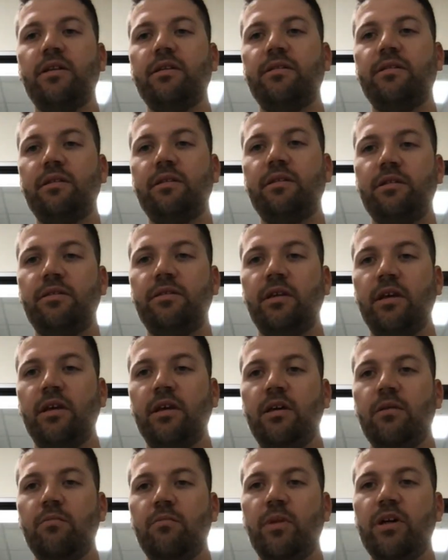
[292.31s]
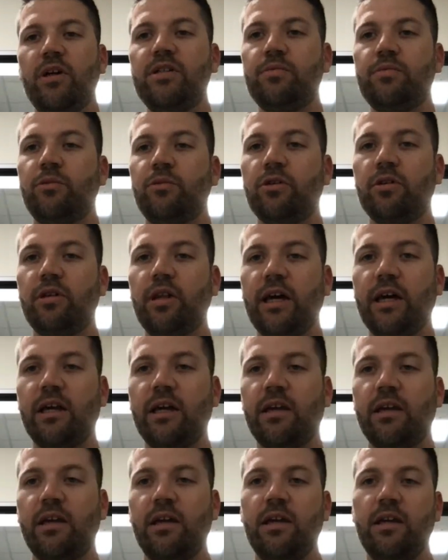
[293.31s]
This is much more
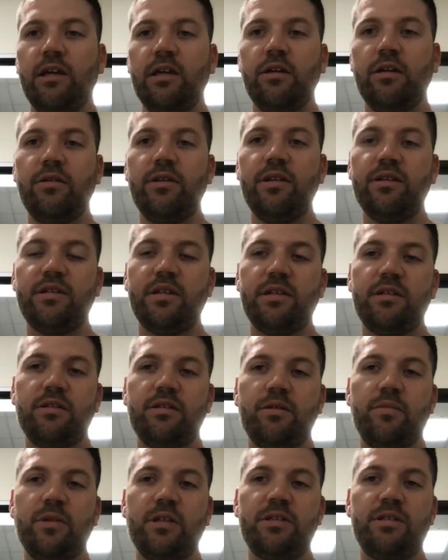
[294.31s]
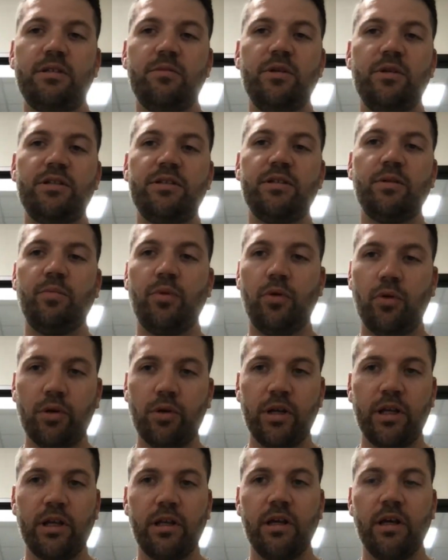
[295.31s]
like, this system needs to be
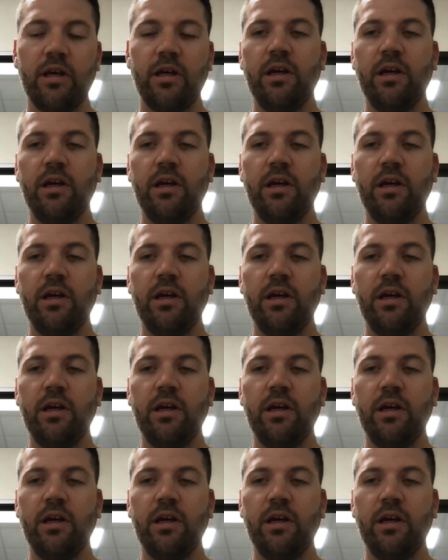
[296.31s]
supported.